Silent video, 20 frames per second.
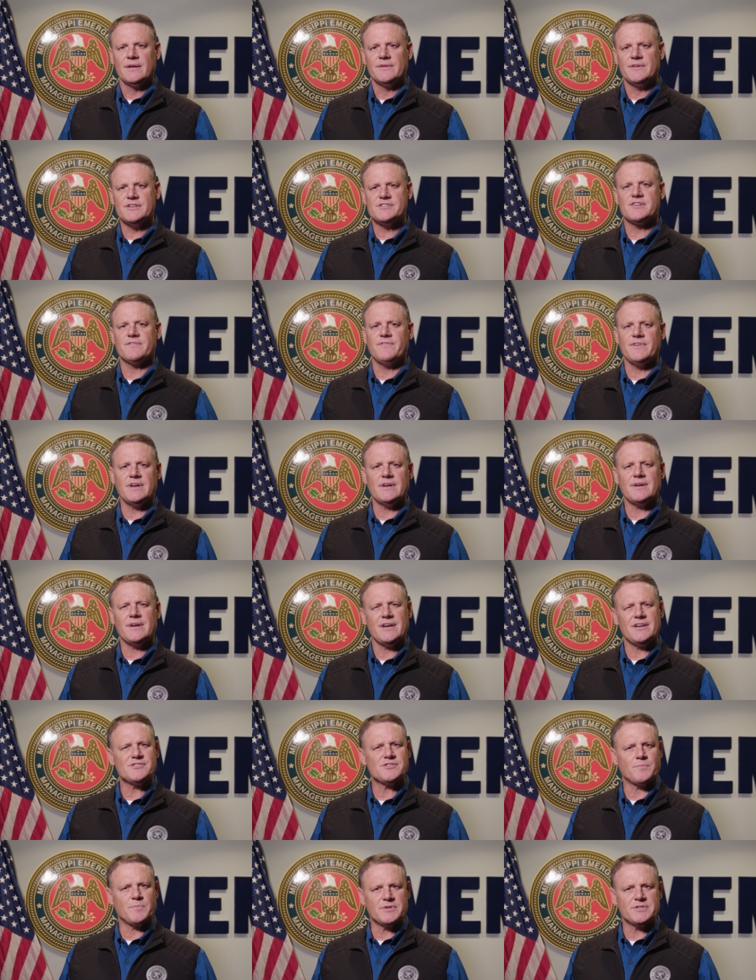This event
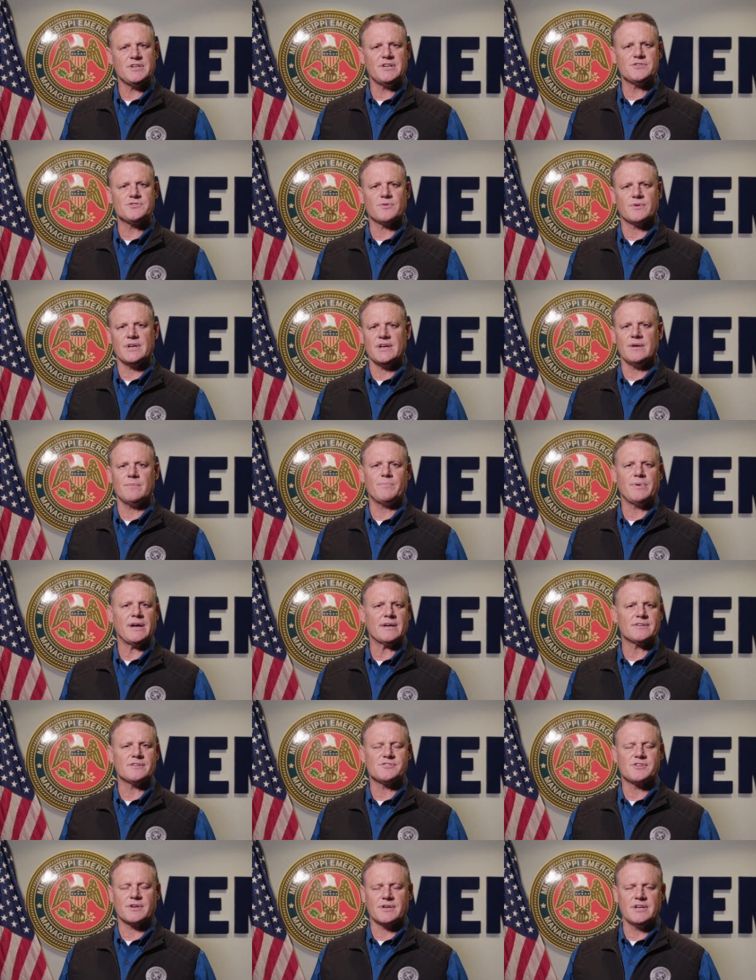has the potential to
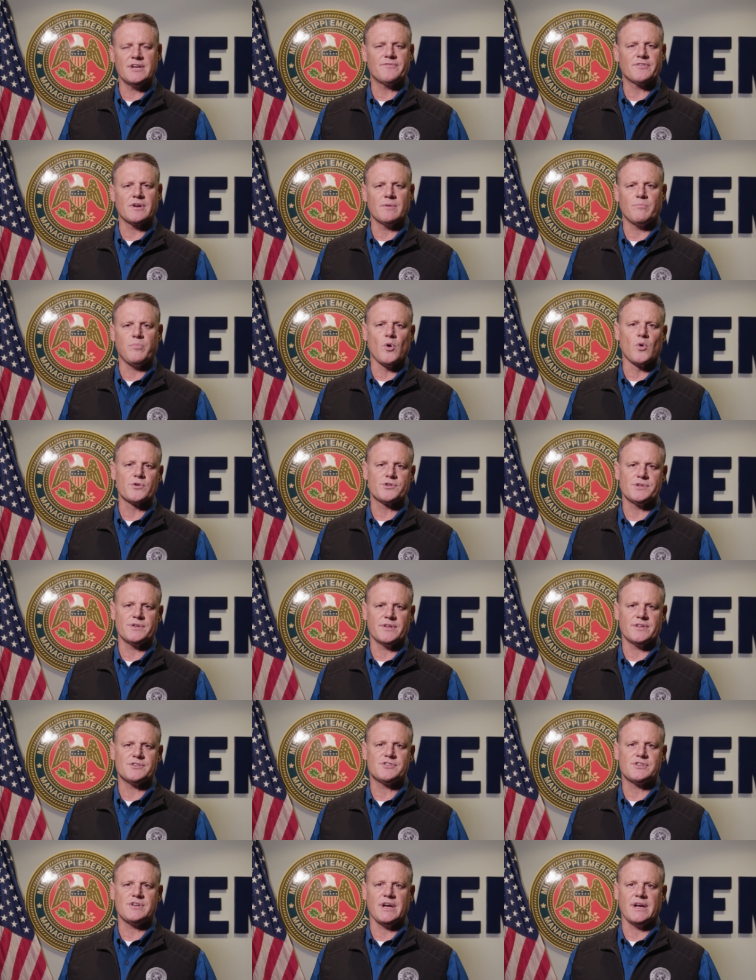impact a significant portion
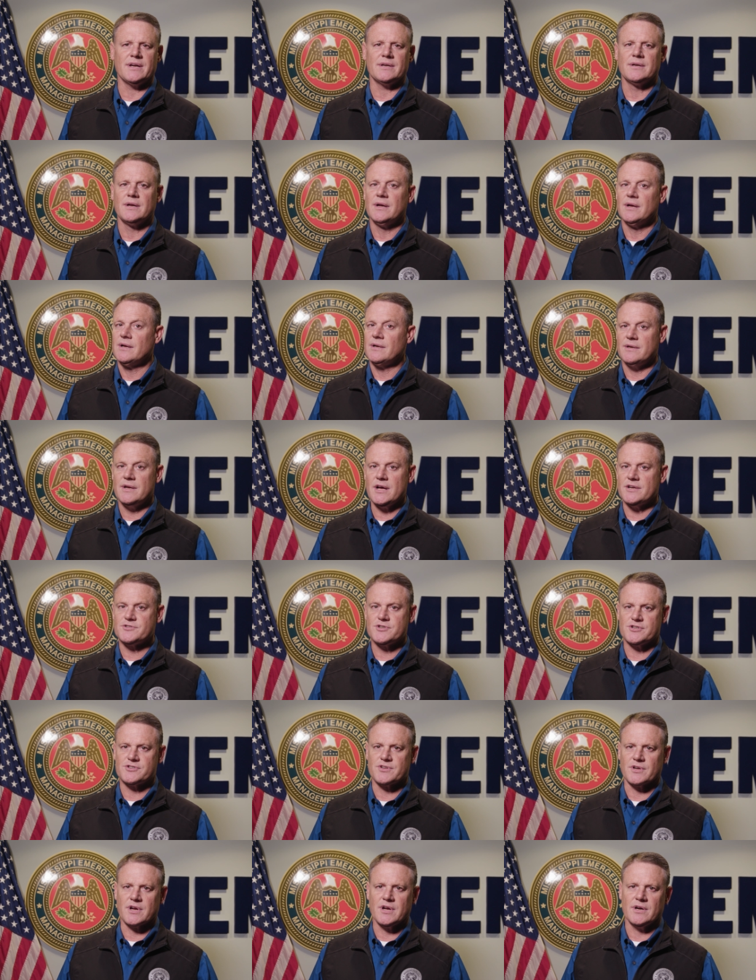of the state, not
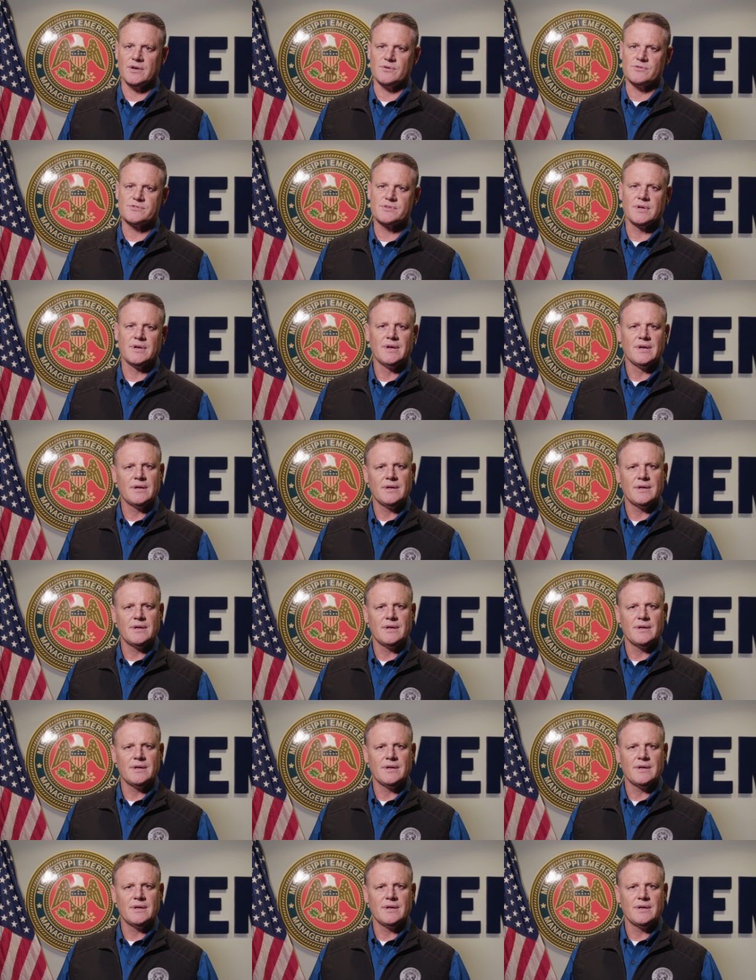just the coast.